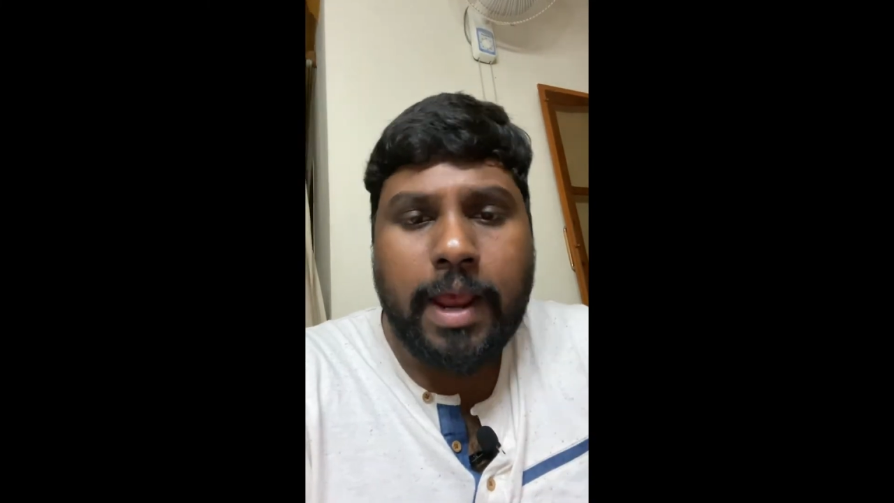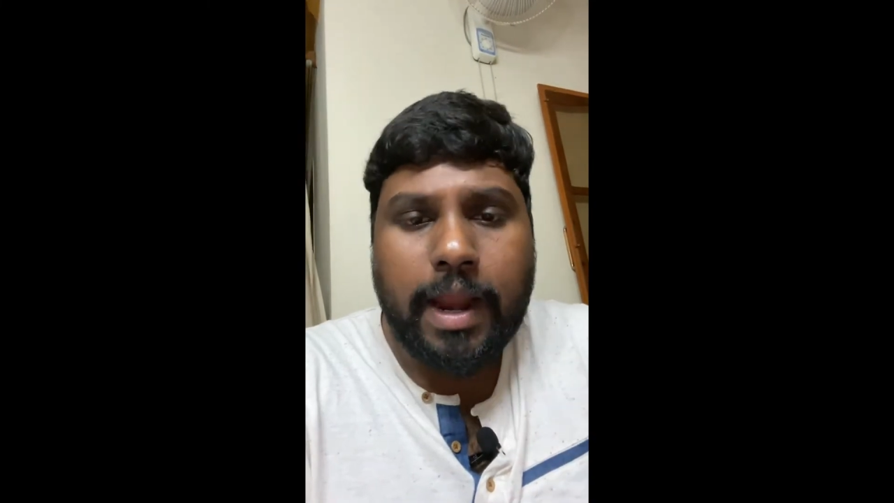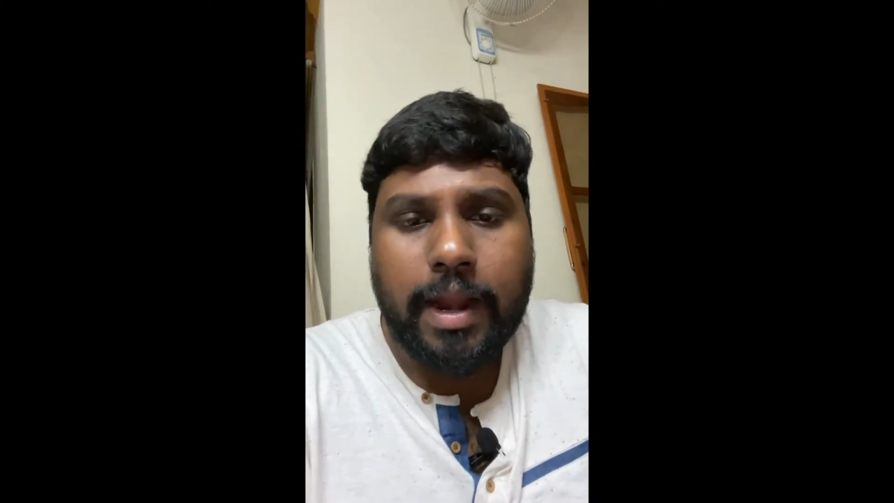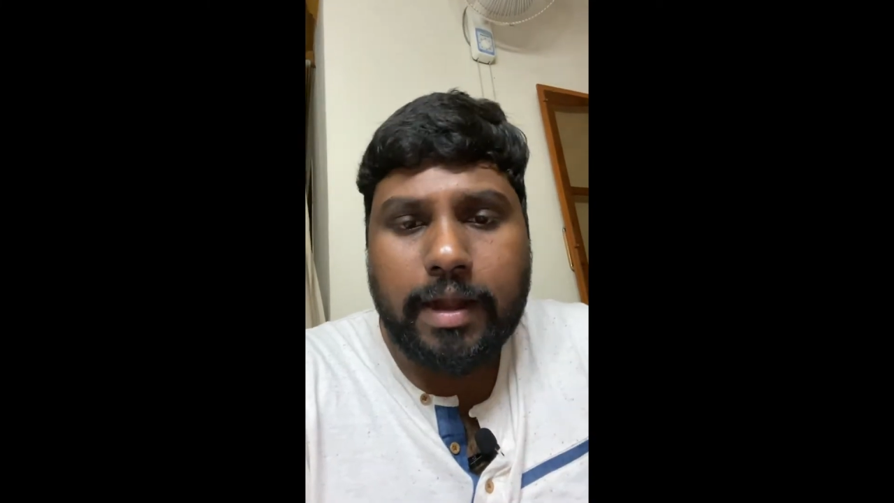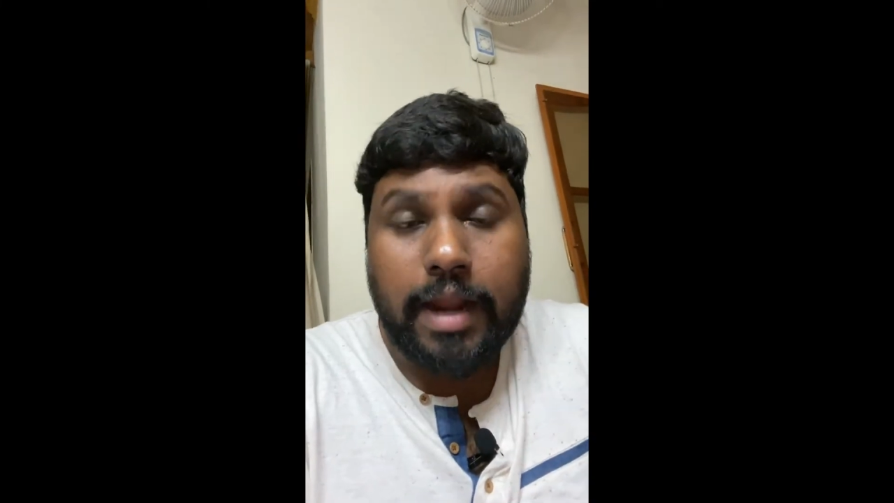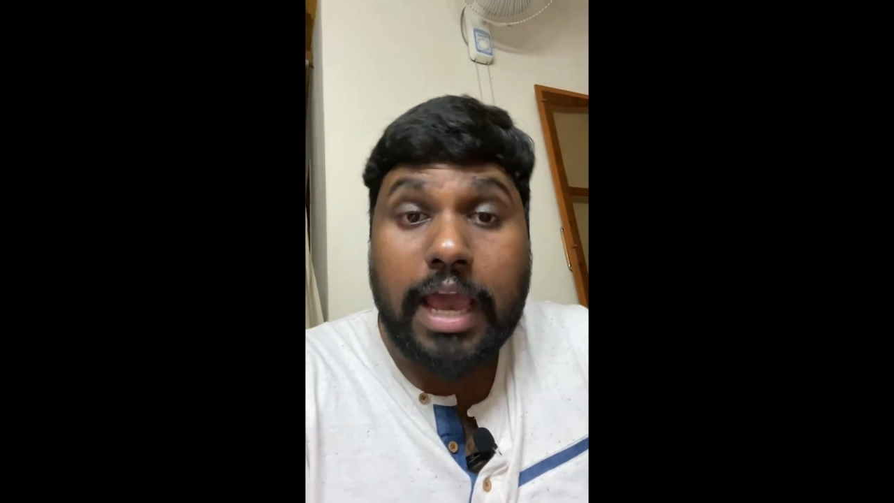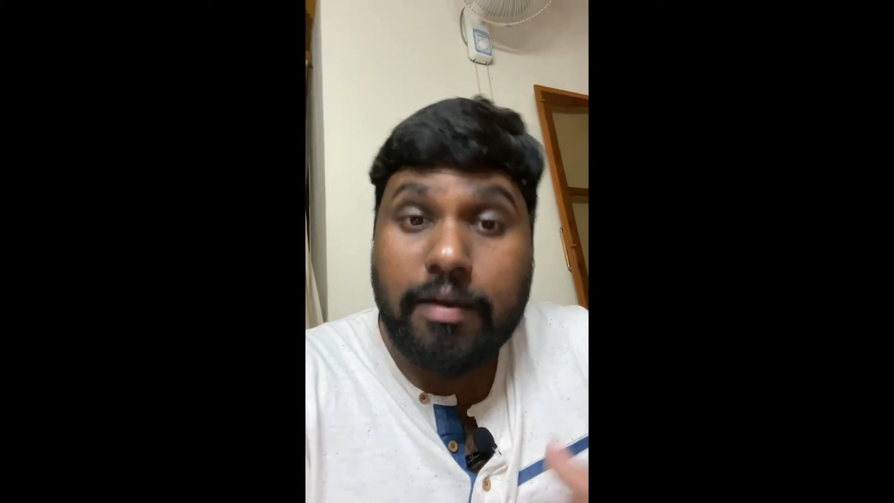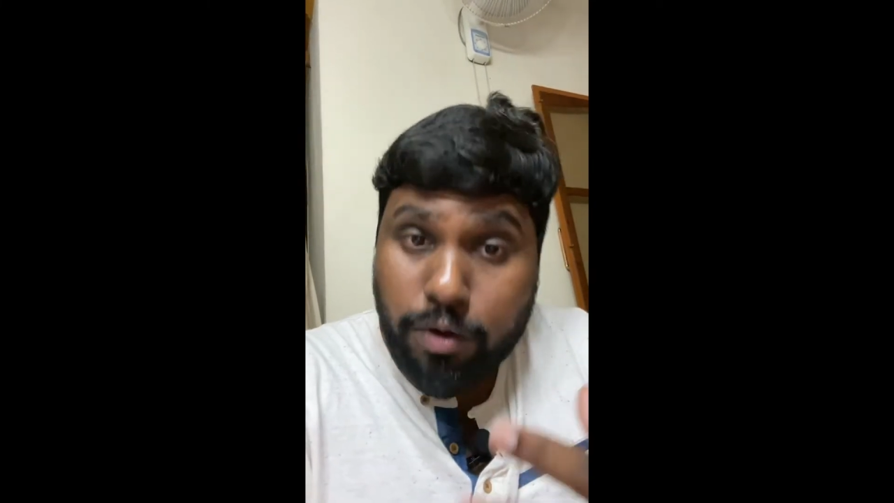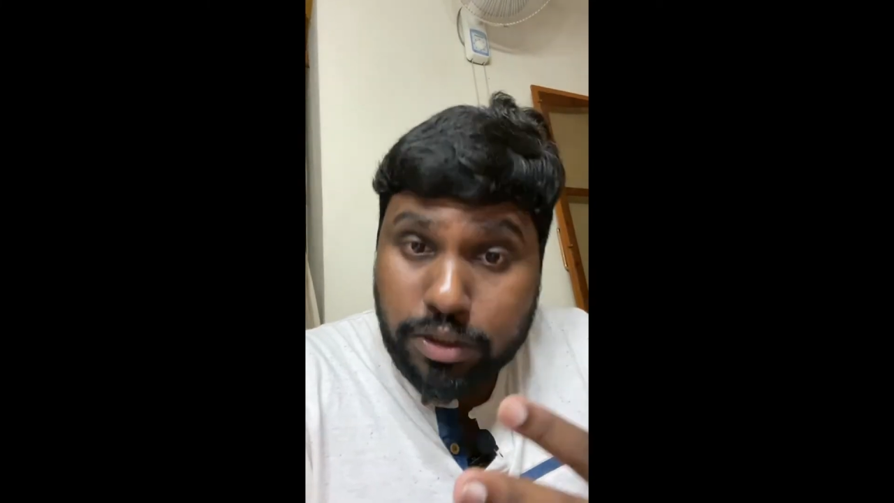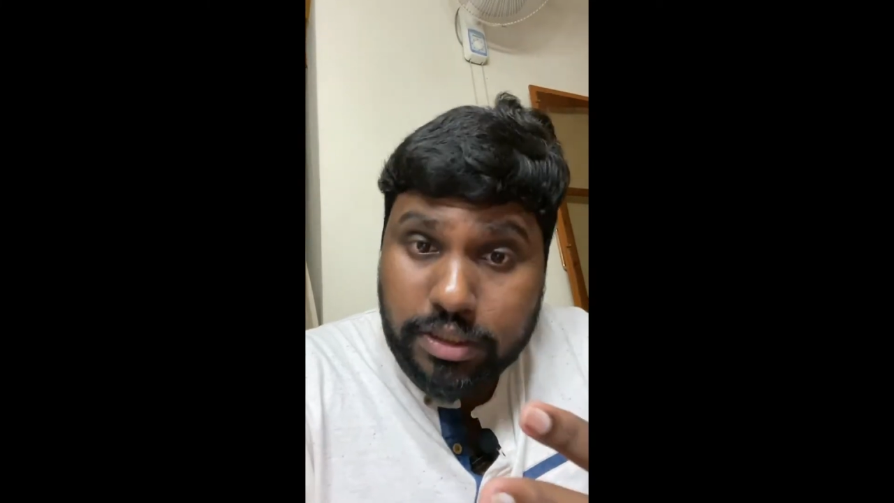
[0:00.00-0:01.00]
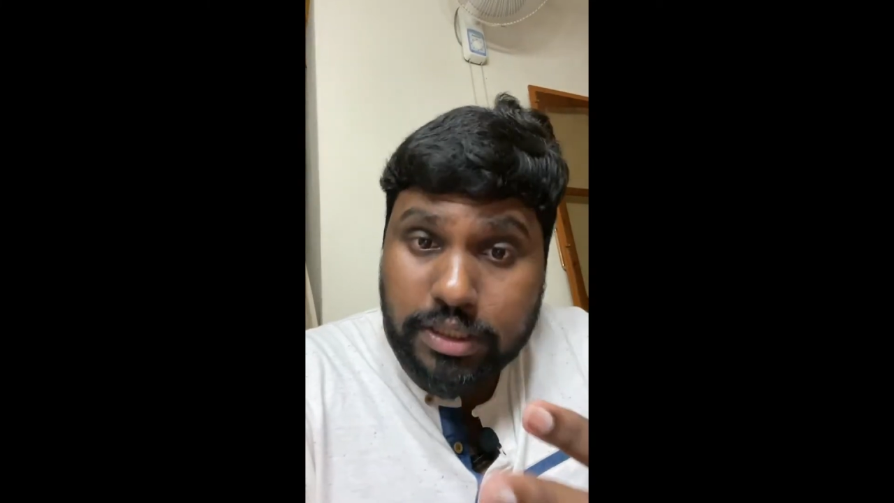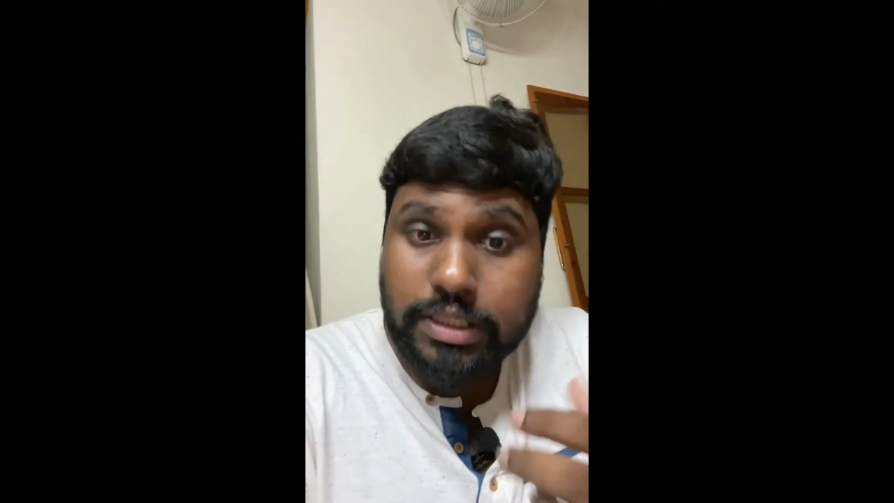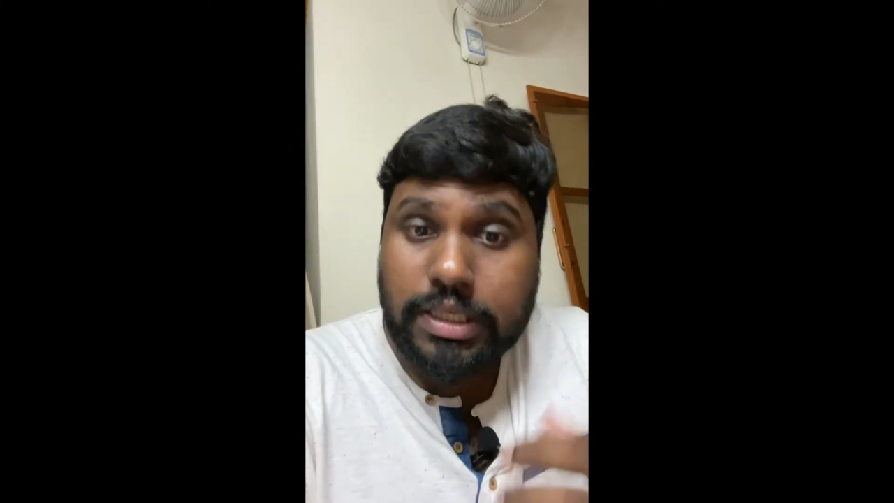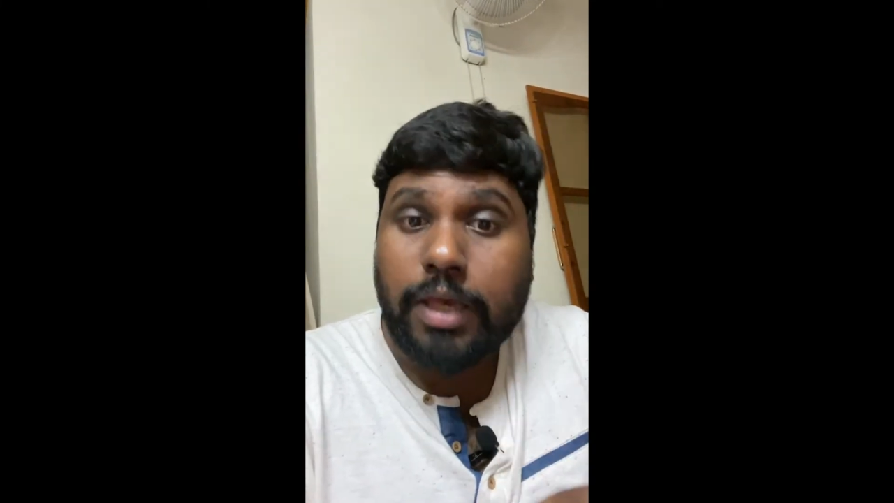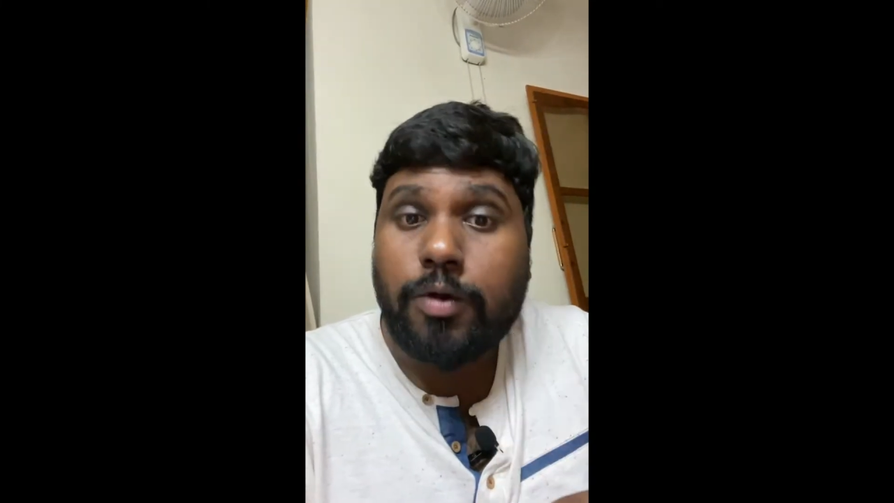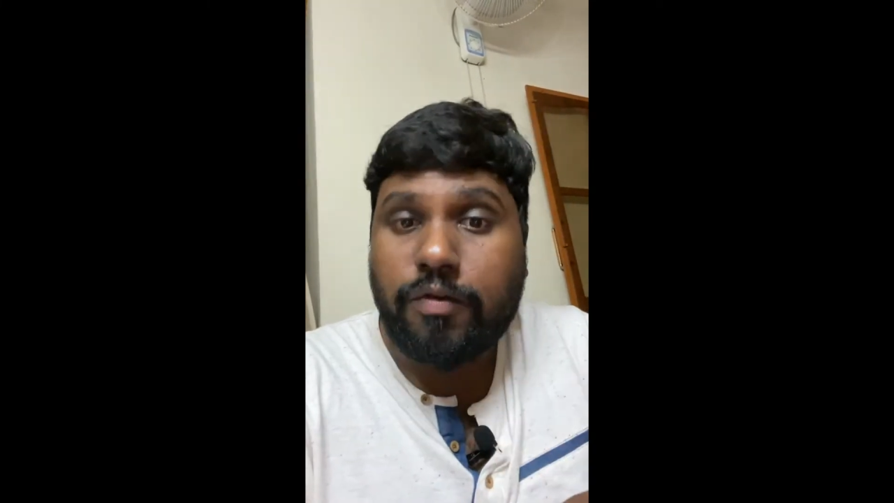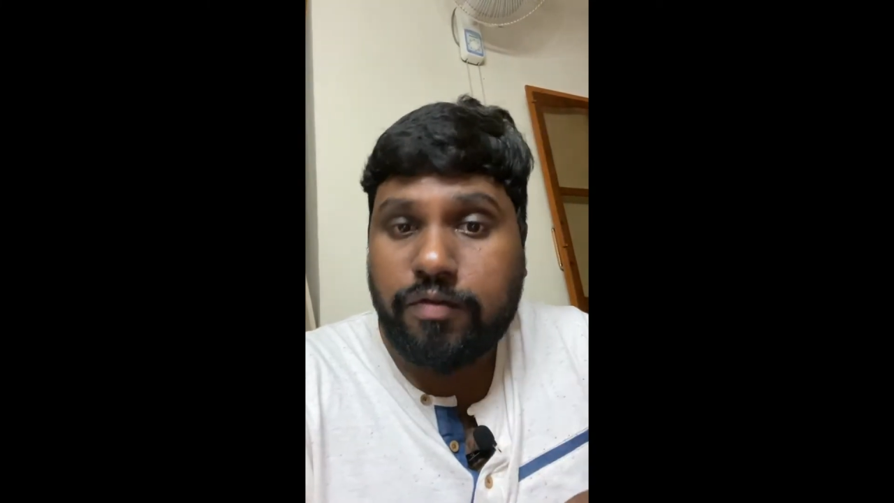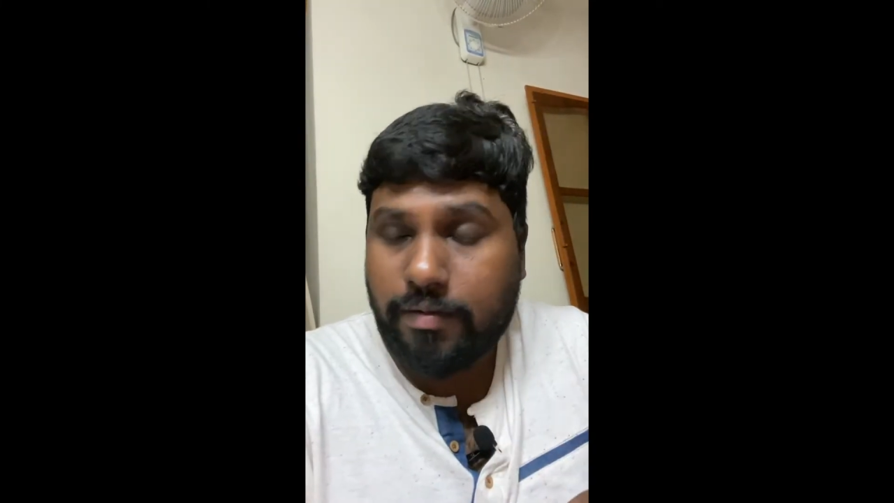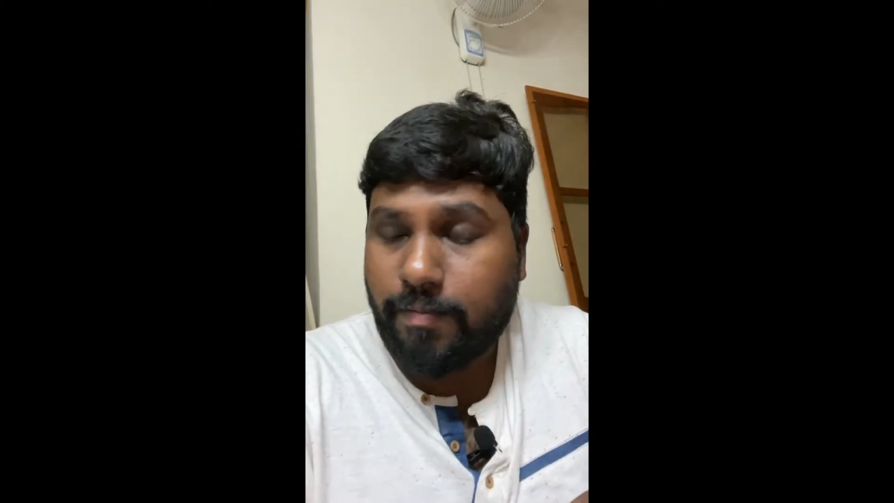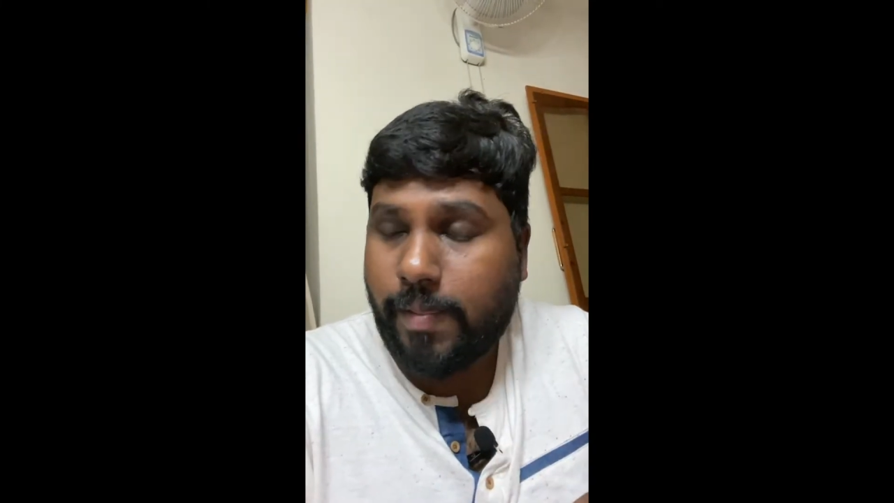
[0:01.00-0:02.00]
And I watched this Psycho
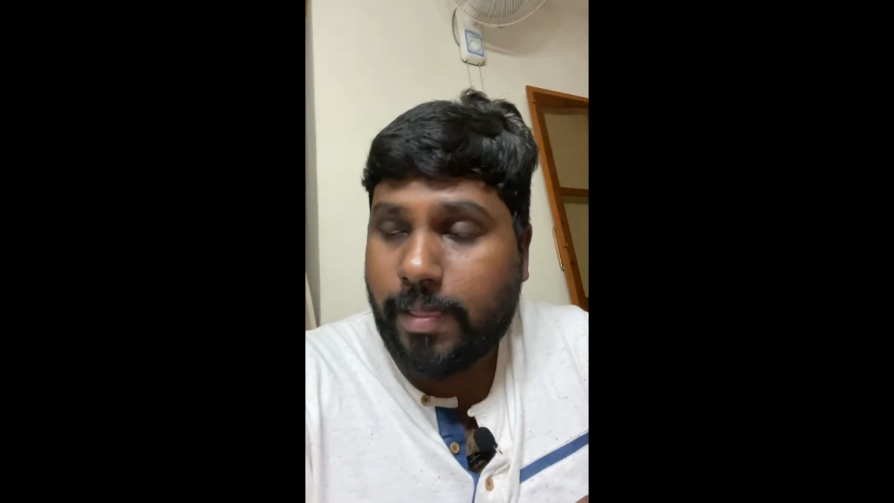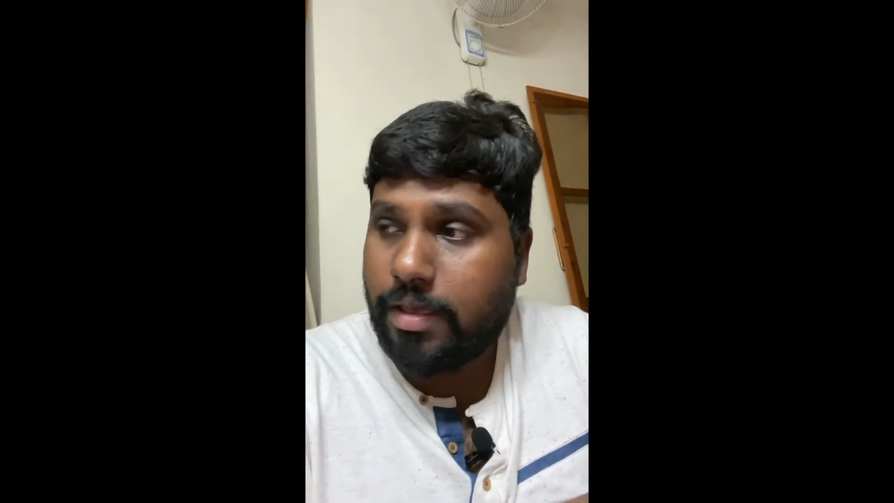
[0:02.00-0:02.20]
film